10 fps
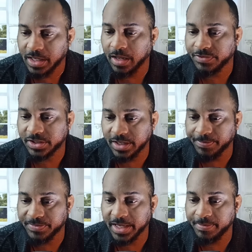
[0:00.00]
of
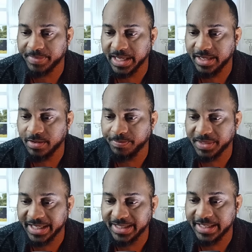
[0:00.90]
something being
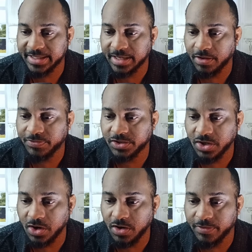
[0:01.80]
completely
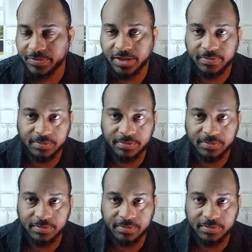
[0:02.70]
self-served.